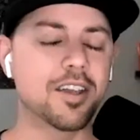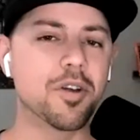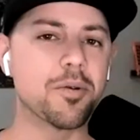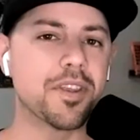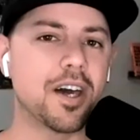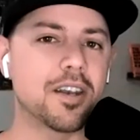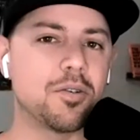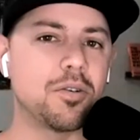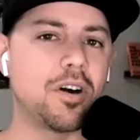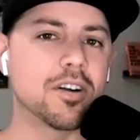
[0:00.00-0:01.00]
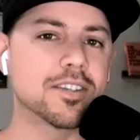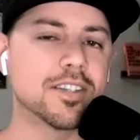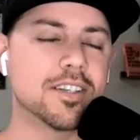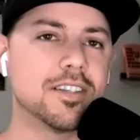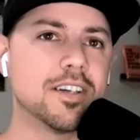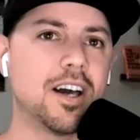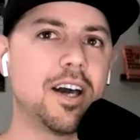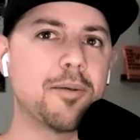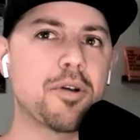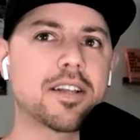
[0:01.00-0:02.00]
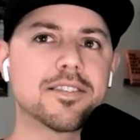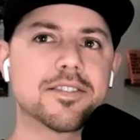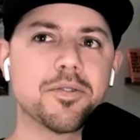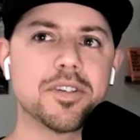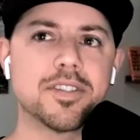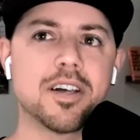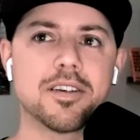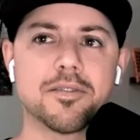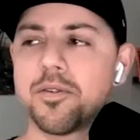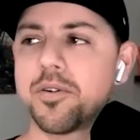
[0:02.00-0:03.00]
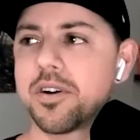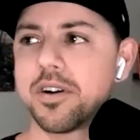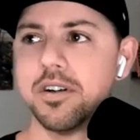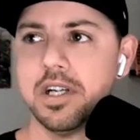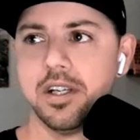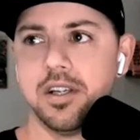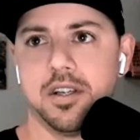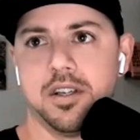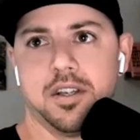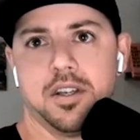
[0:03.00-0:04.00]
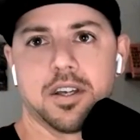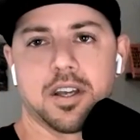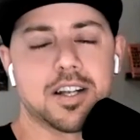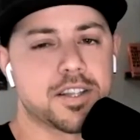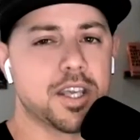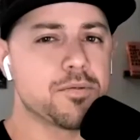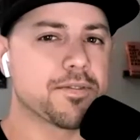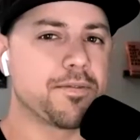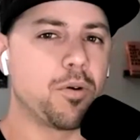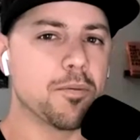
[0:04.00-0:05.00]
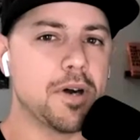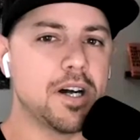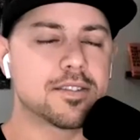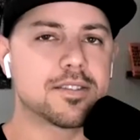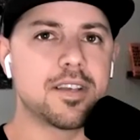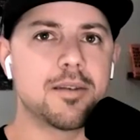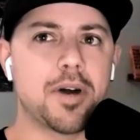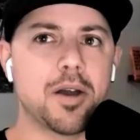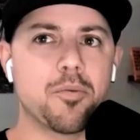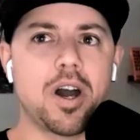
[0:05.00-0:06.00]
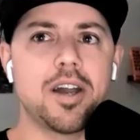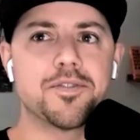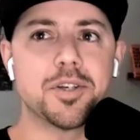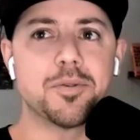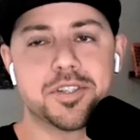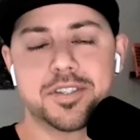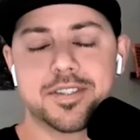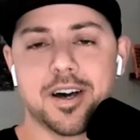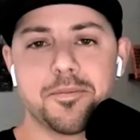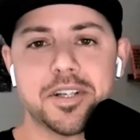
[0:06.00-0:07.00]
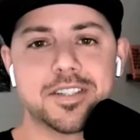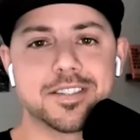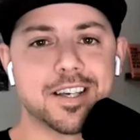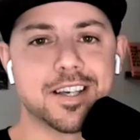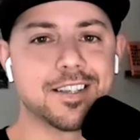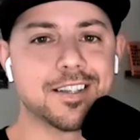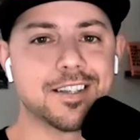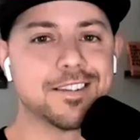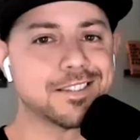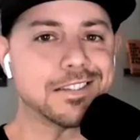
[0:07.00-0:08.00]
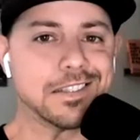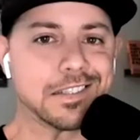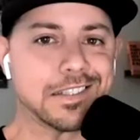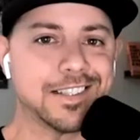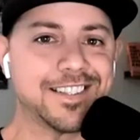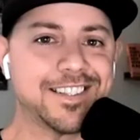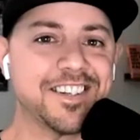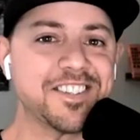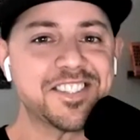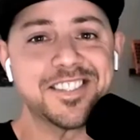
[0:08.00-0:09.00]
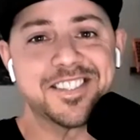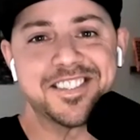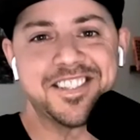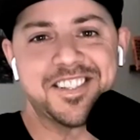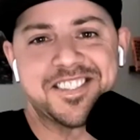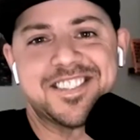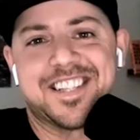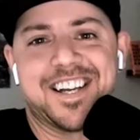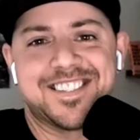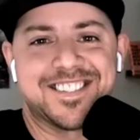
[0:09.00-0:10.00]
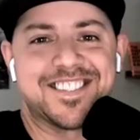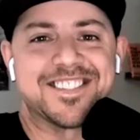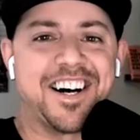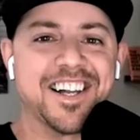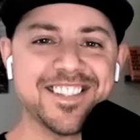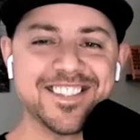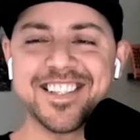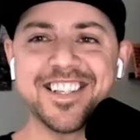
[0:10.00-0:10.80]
agree with that wholeheartedly. I practiced storytelling for, gosh, I think it was 4 months. And my wife, she would just tell me, she's like, these aren't that good. And she's just, she's nice and she's honest.